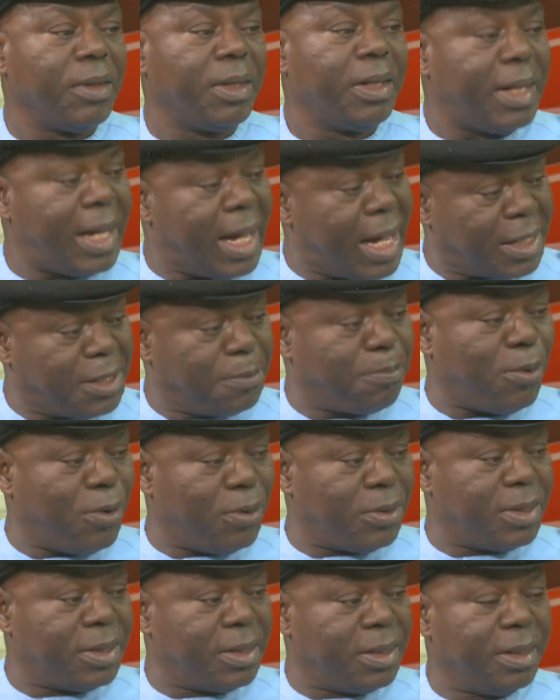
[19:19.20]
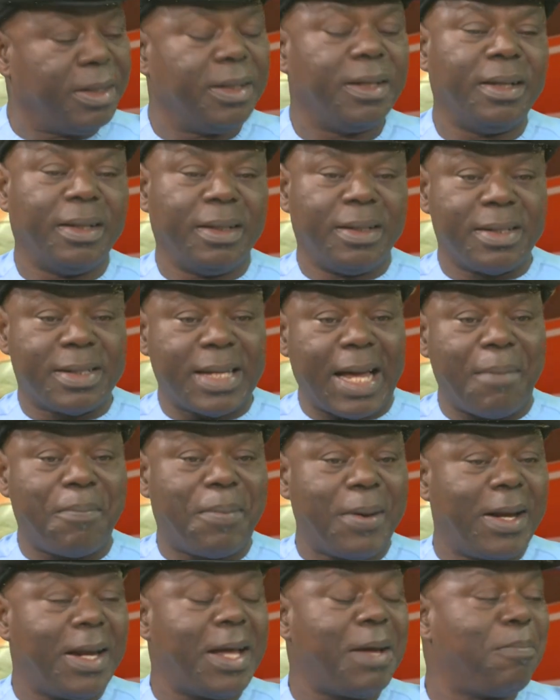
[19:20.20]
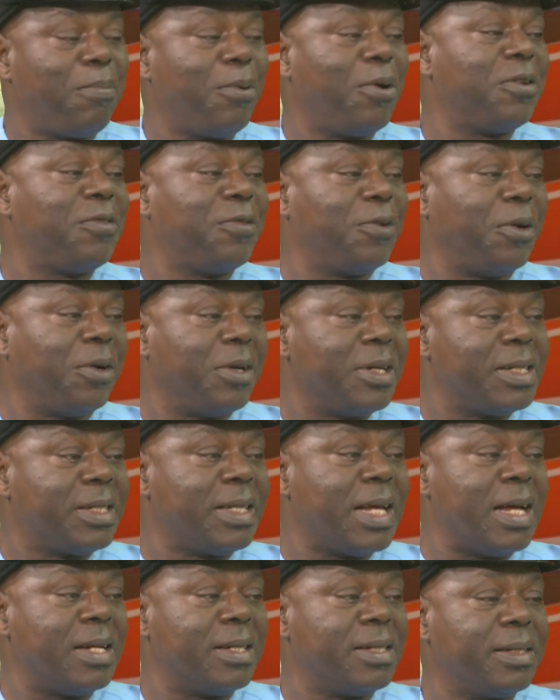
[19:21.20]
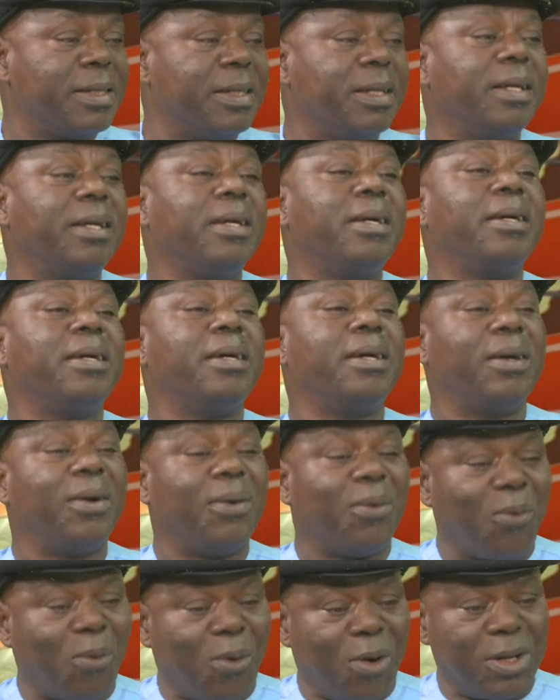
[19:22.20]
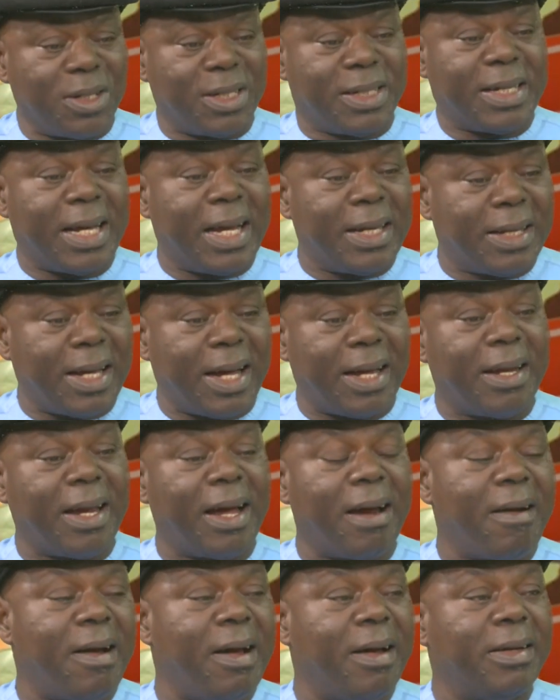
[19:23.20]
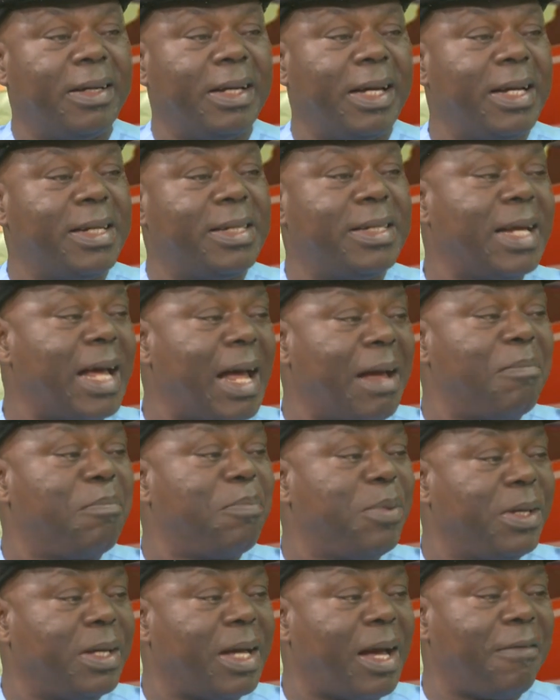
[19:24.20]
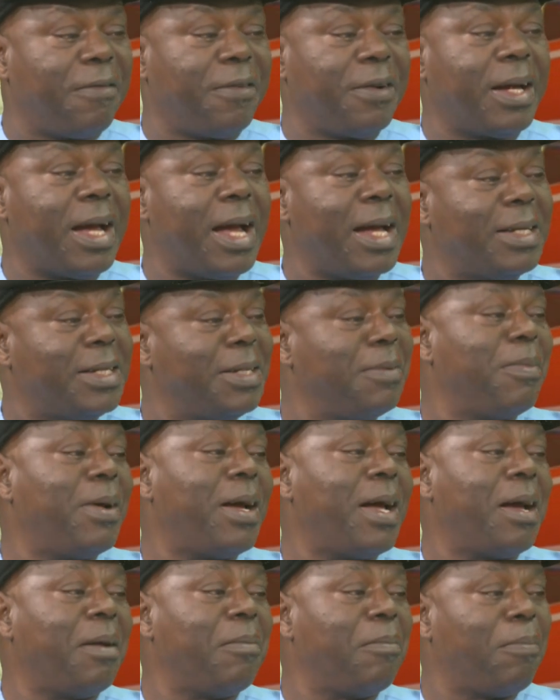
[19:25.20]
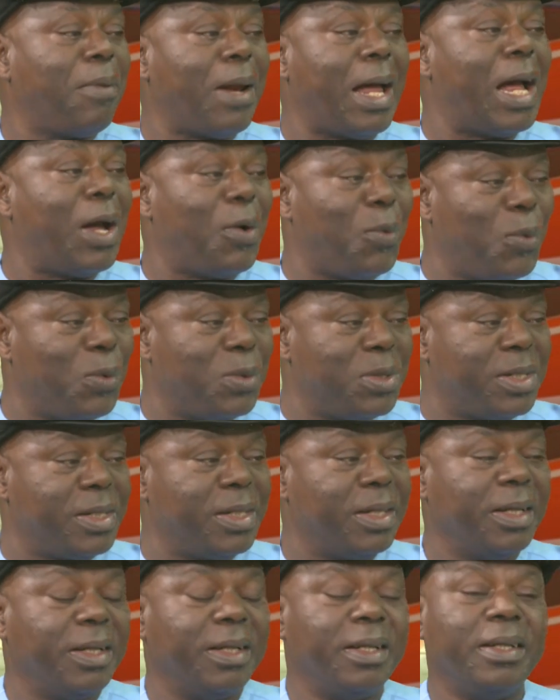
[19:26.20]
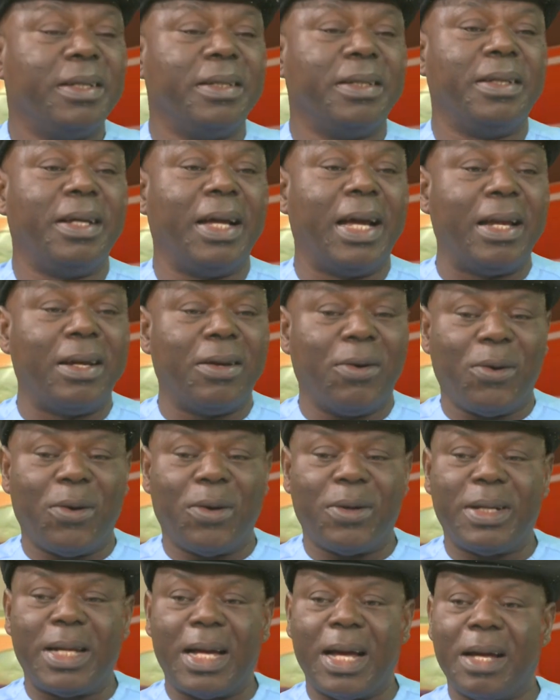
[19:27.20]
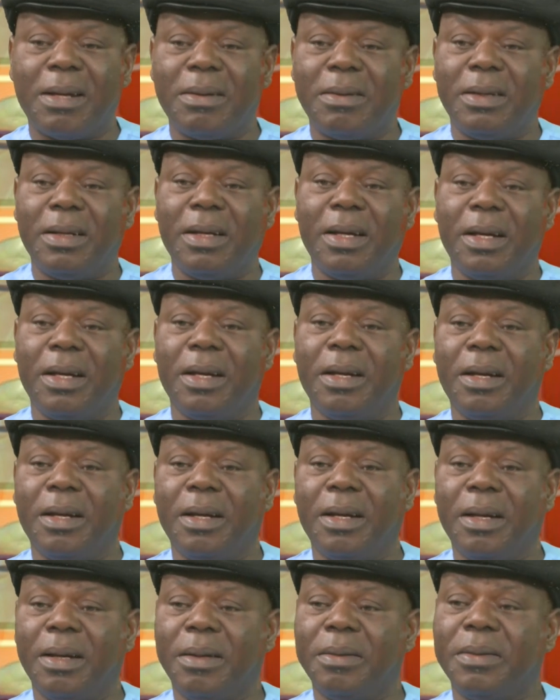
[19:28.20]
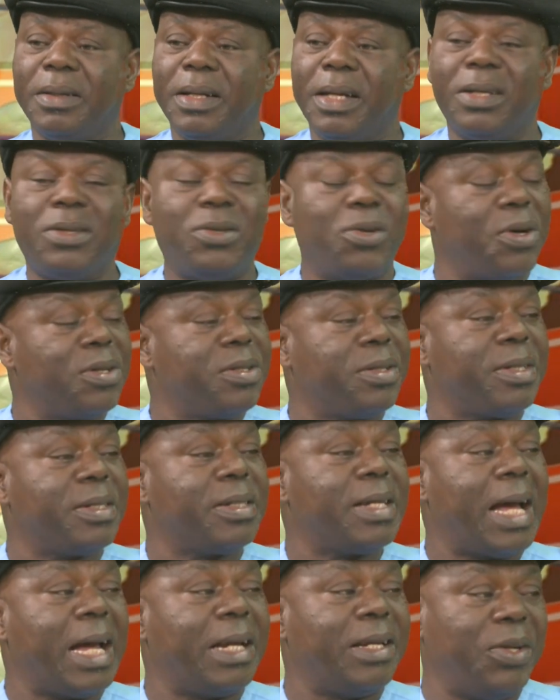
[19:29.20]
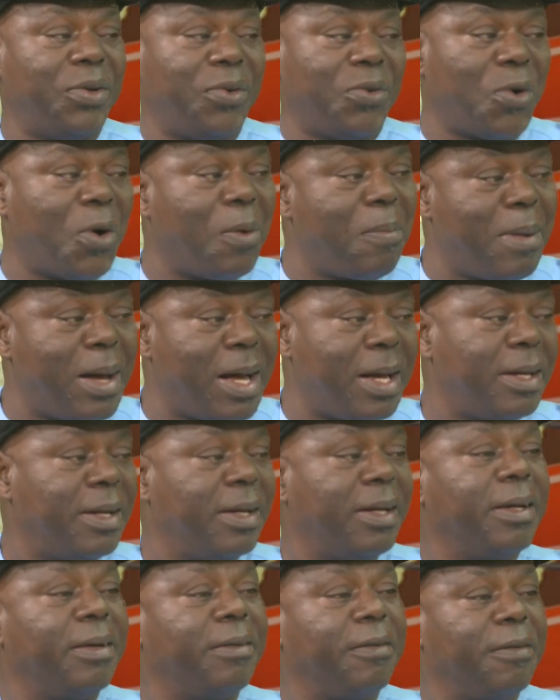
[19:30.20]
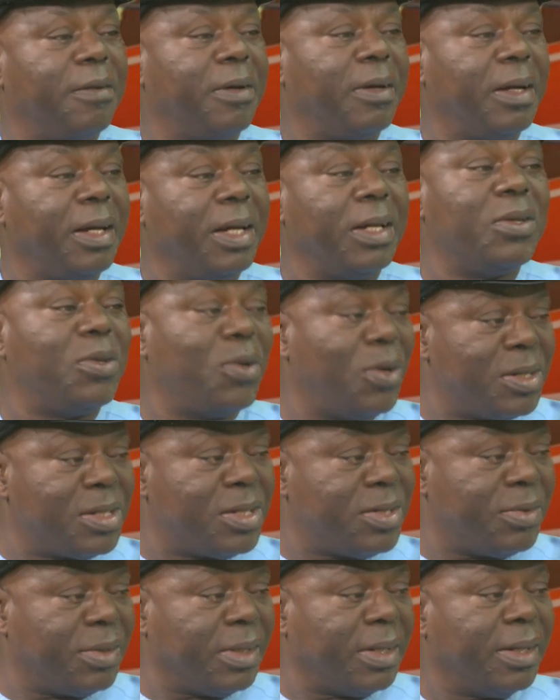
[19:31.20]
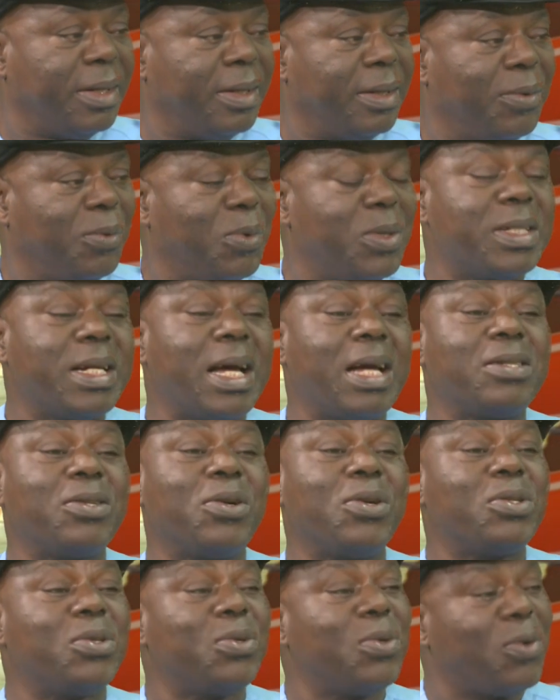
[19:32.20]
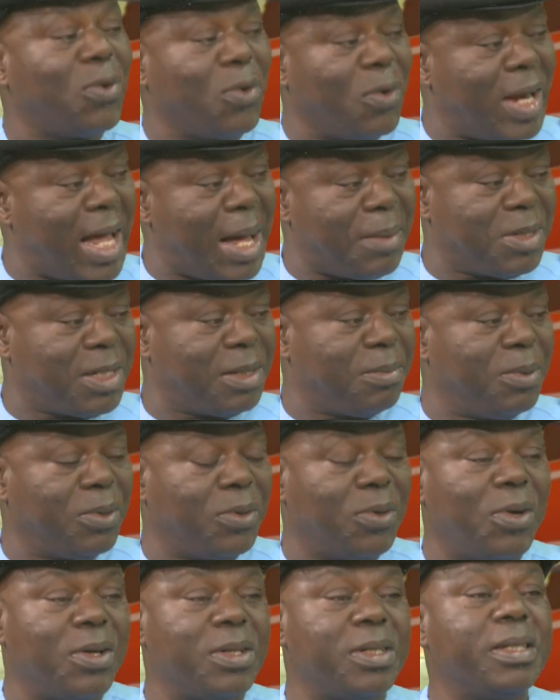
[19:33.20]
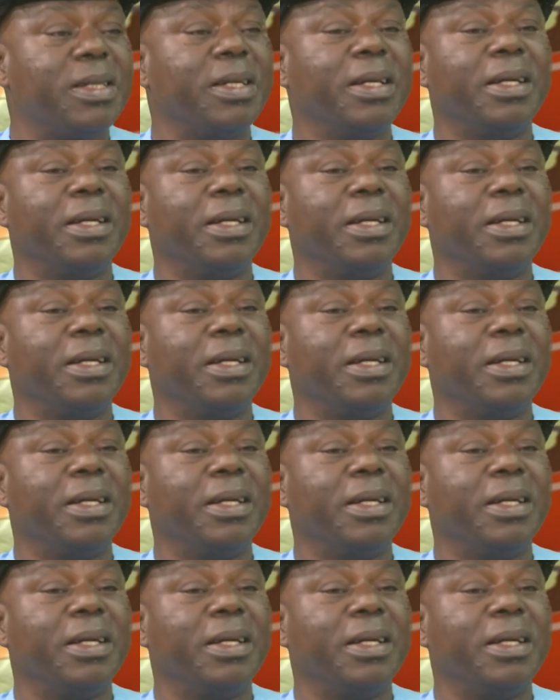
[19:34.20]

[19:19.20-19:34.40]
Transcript: Exports. Sapele Port, for instance, was centered around AT&P, African timber and plywood. Then other industries like the rubber industry, which has also collapsed because